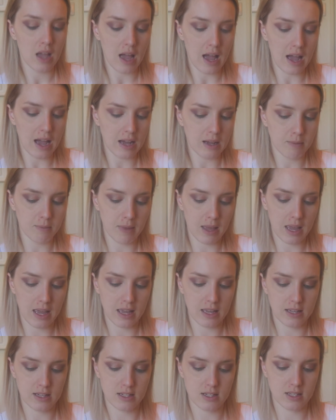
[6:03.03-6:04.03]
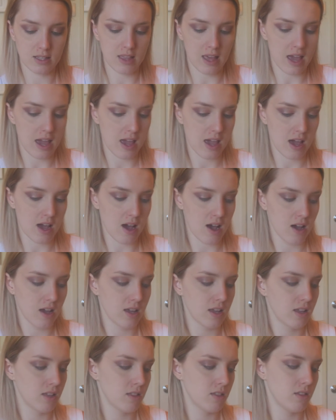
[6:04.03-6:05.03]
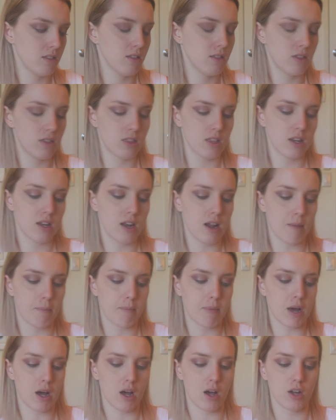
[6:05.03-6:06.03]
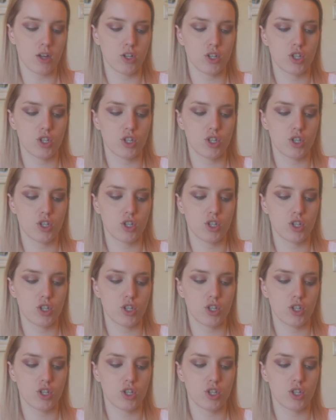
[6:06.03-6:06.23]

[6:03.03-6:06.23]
And they are in the number